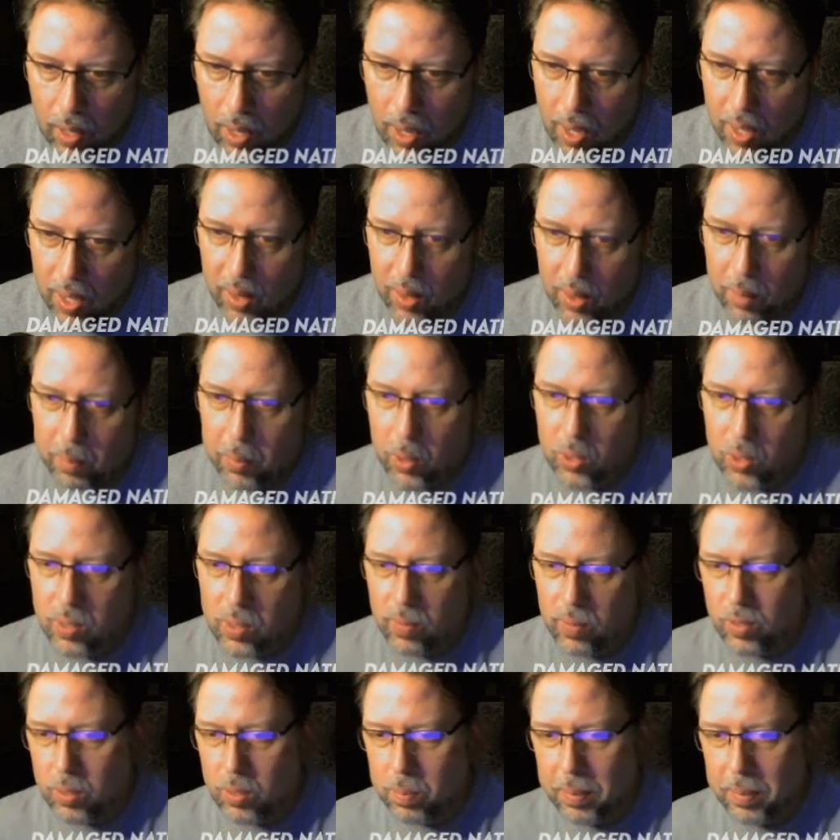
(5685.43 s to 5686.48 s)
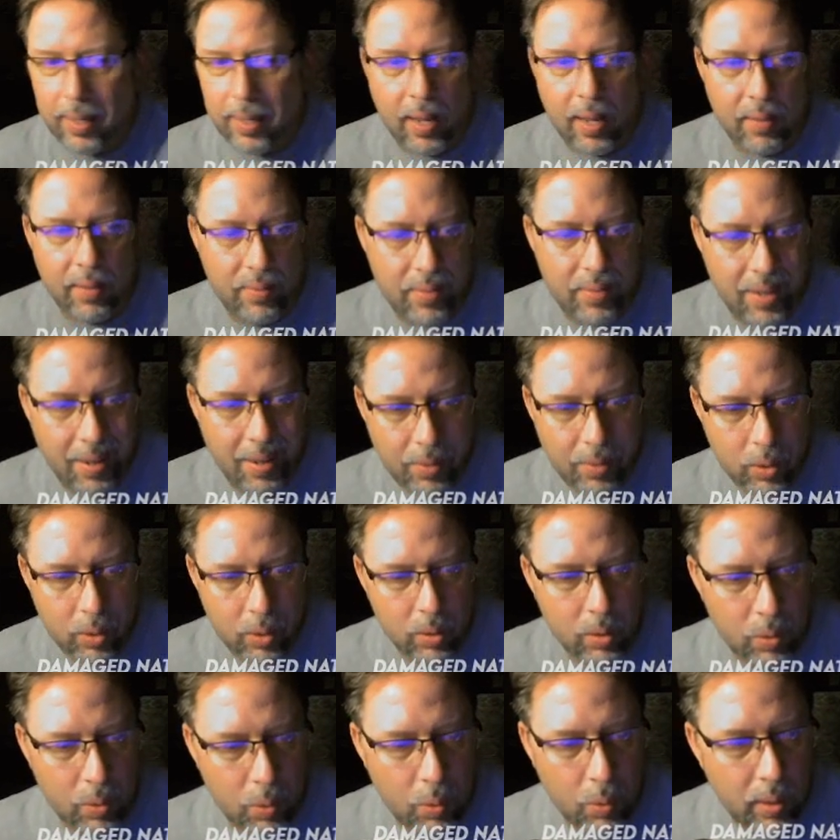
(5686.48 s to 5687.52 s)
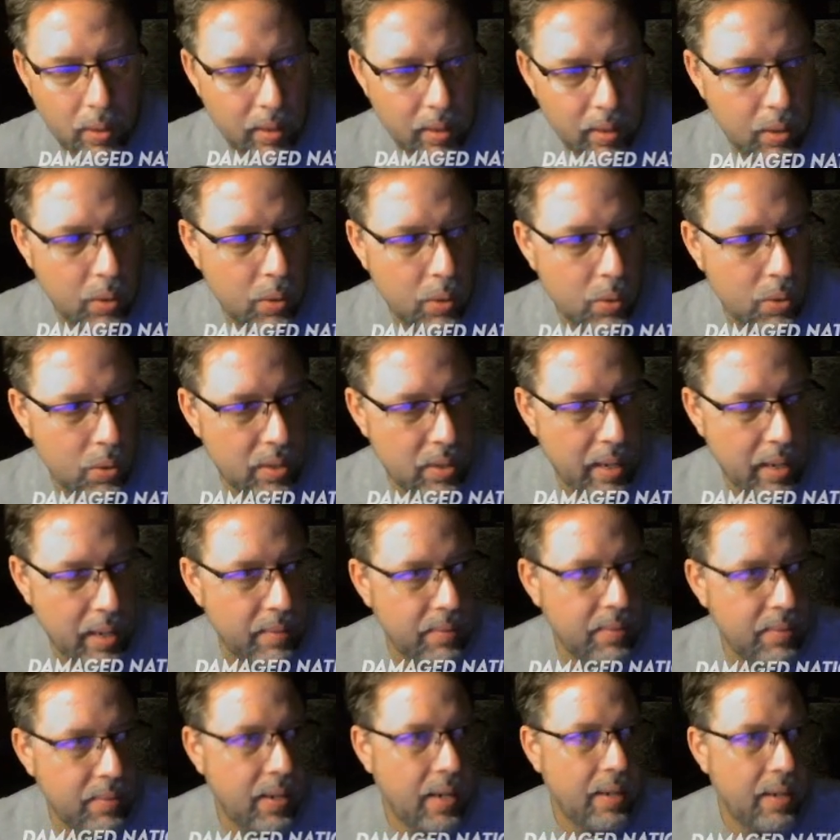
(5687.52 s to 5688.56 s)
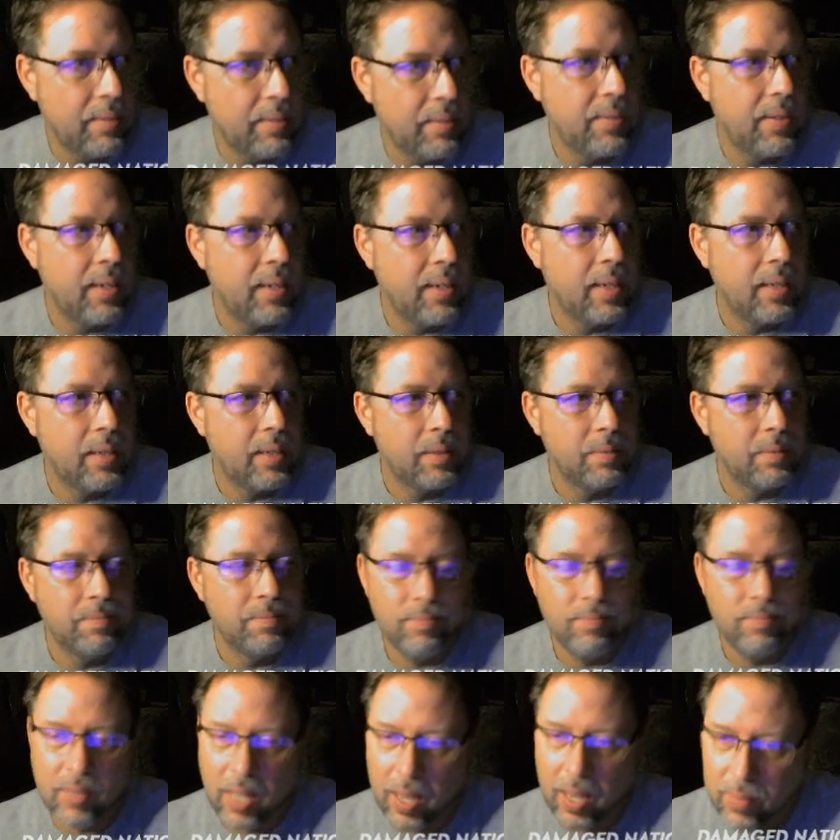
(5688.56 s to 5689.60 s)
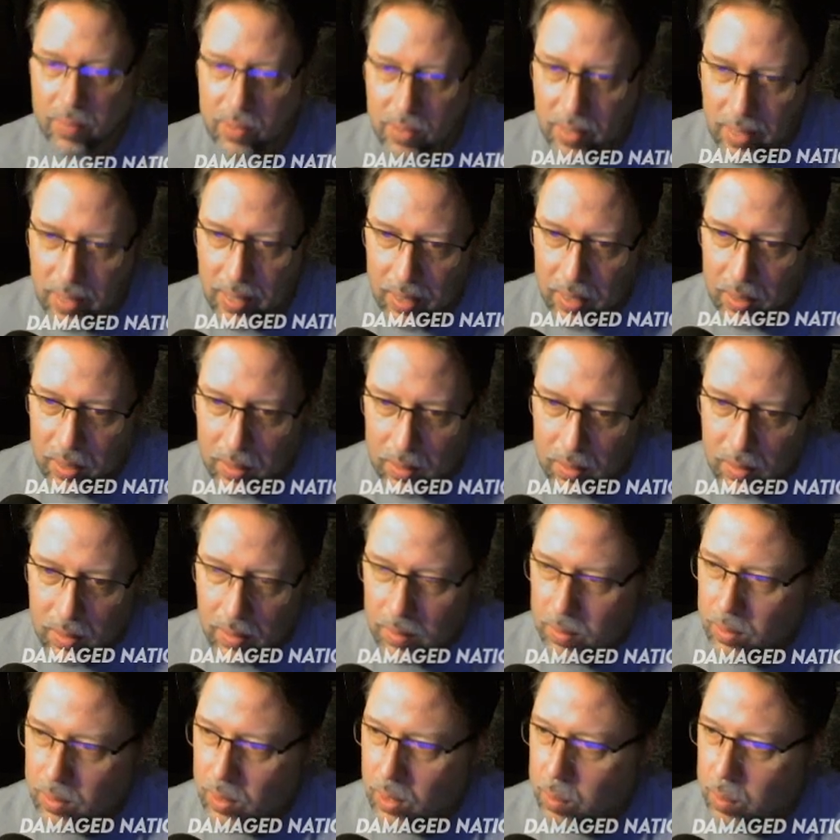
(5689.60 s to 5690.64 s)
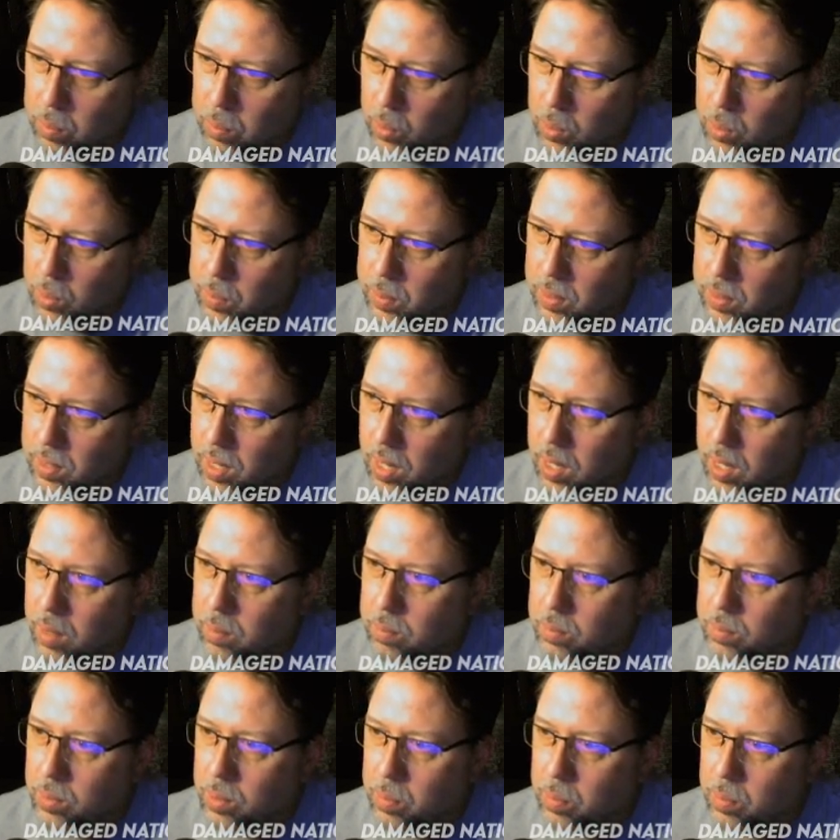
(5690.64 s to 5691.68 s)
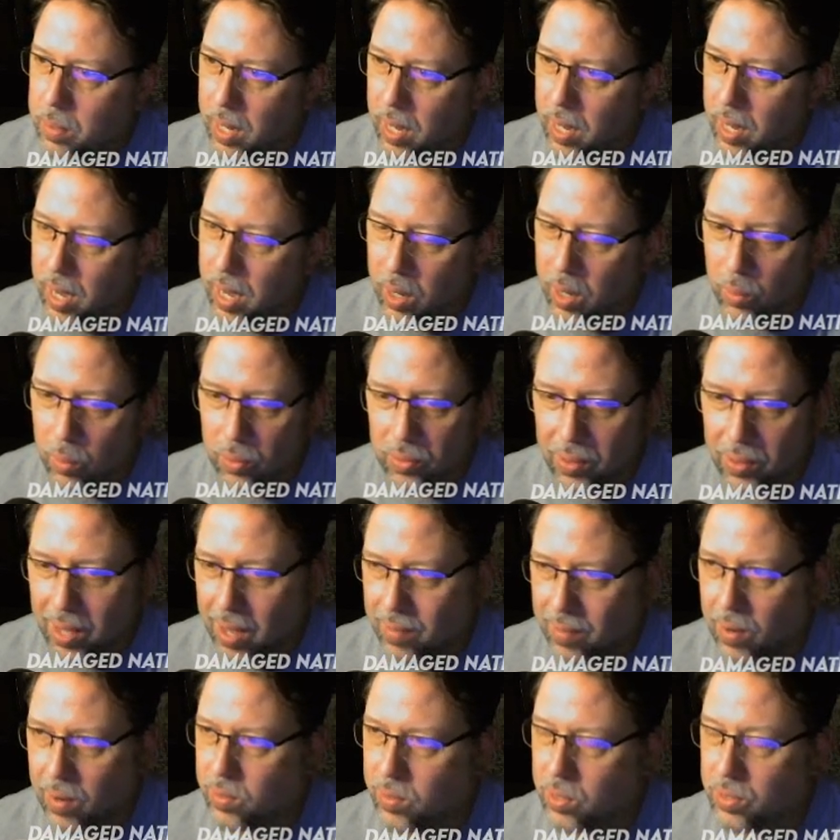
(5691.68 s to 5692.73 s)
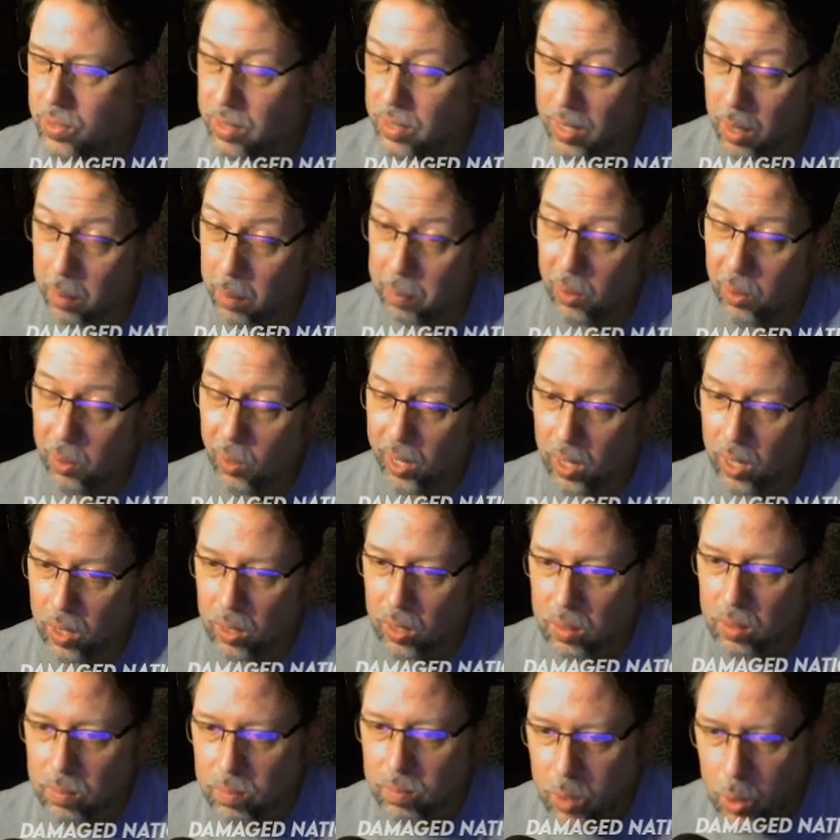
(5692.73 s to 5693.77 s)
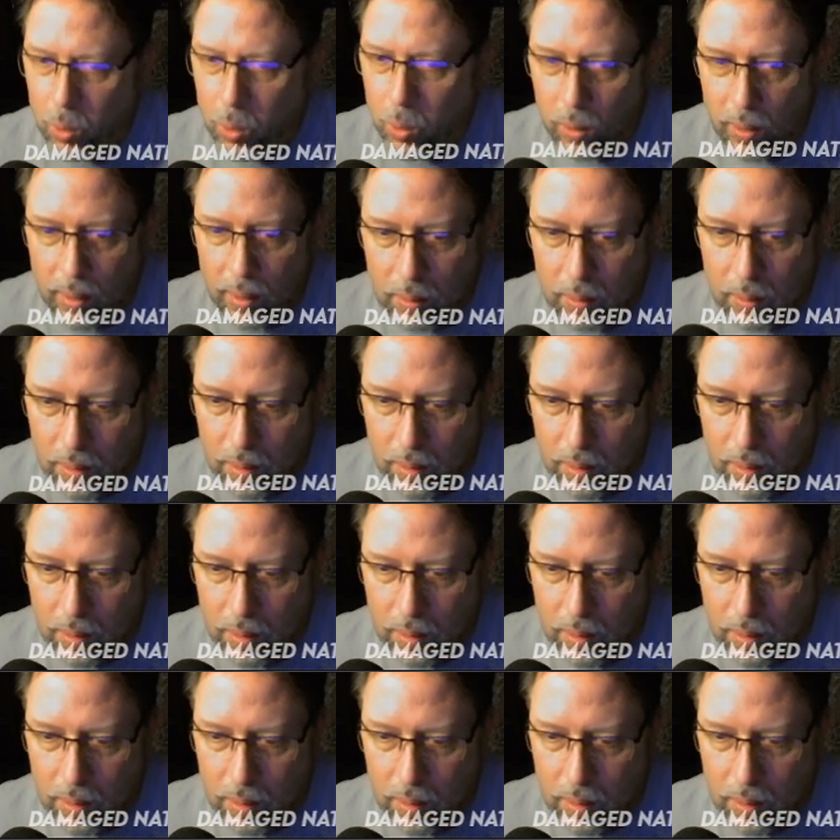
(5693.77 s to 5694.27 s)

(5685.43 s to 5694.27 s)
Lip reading: Burst of Speed I've never really used. I've seen it multiple times, but I don't think I've ever seen a player utilize it.